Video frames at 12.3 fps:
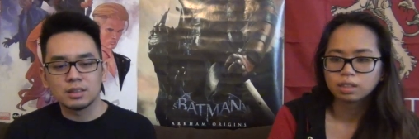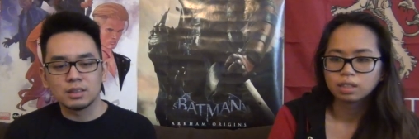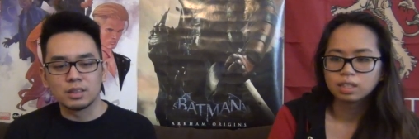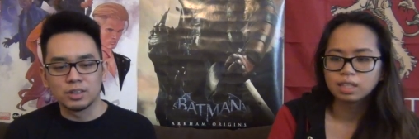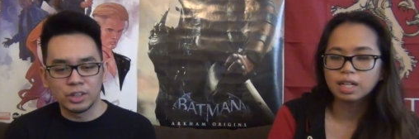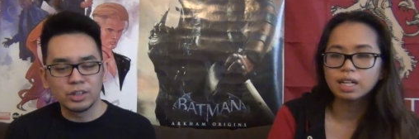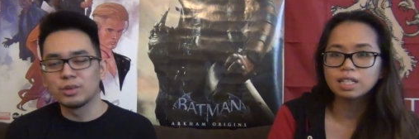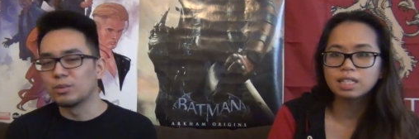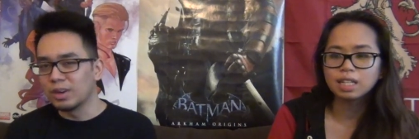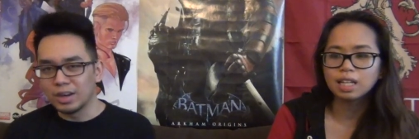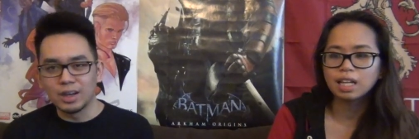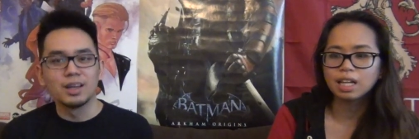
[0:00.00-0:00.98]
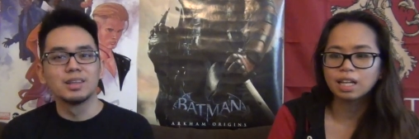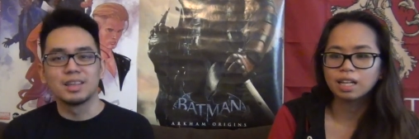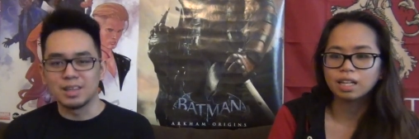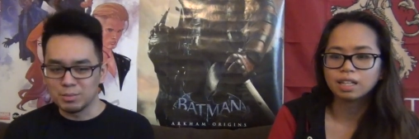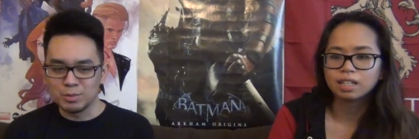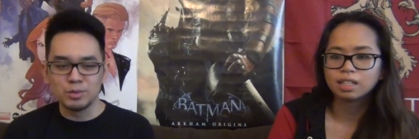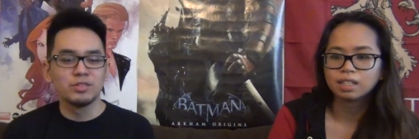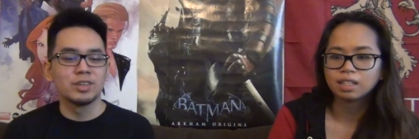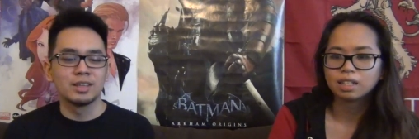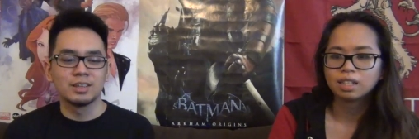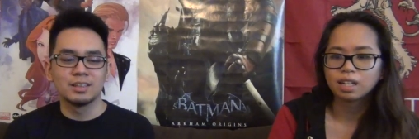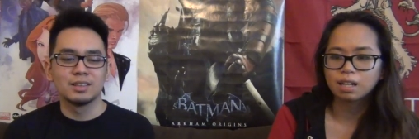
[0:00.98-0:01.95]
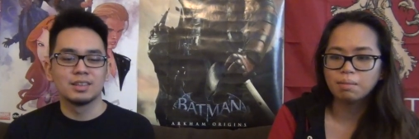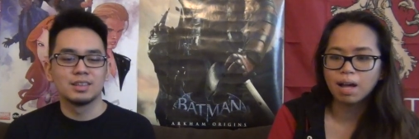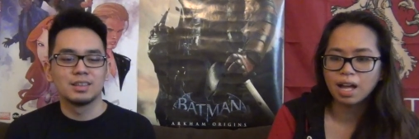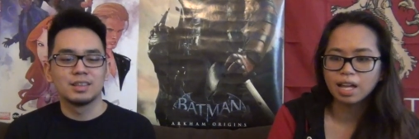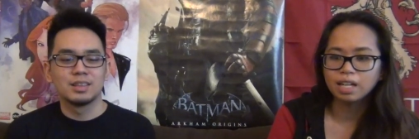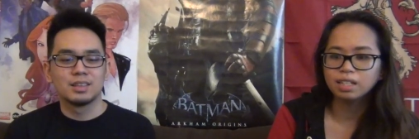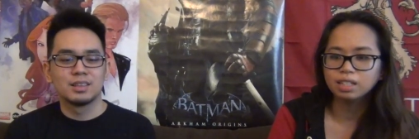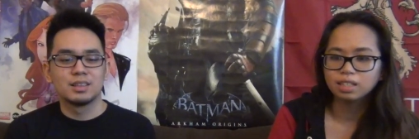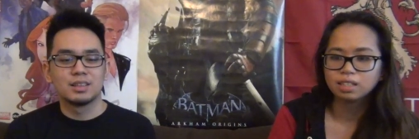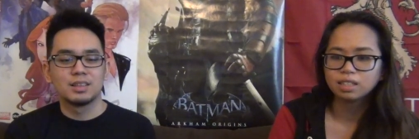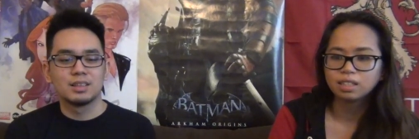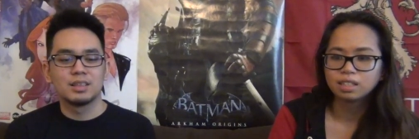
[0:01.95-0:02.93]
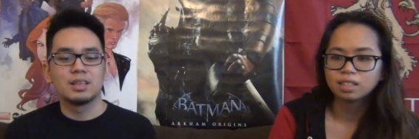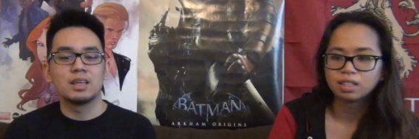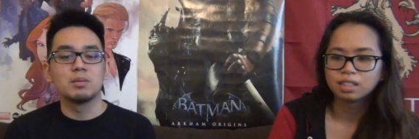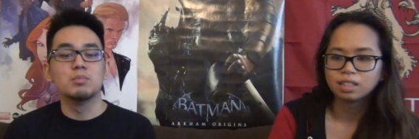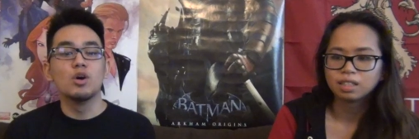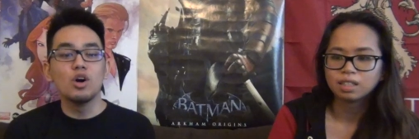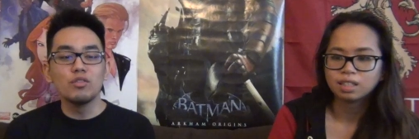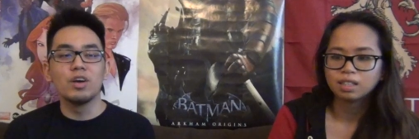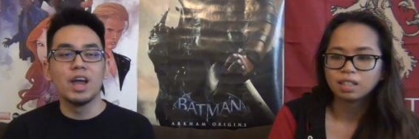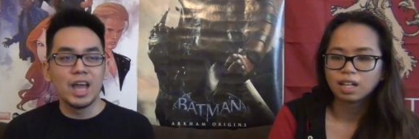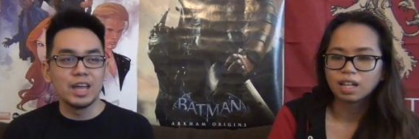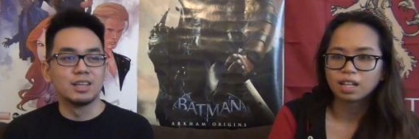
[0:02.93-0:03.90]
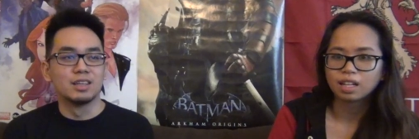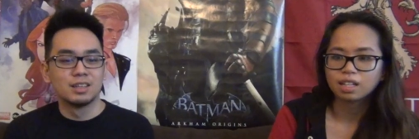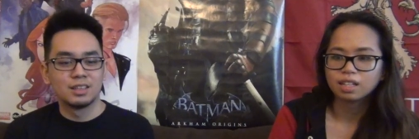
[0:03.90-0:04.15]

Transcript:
Speaker 1: Another Seriously. one. Keep moving.
Speaker 2: Come on.
Speaker 1: Keep moving!